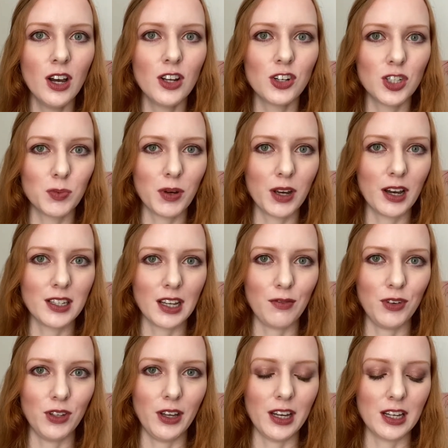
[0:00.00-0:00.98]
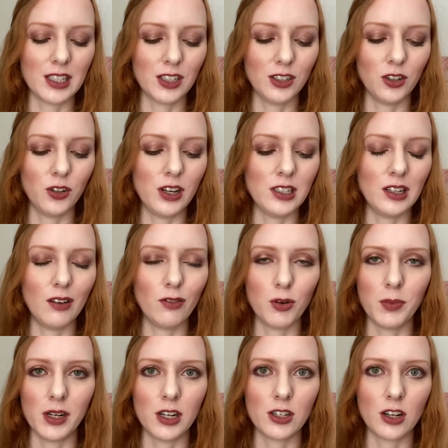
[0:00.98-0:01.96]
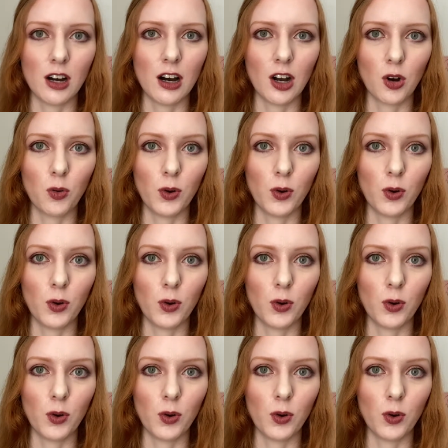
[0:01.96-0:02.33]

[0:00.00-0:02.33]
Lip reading: just because I feel like it's a little easier for me to talk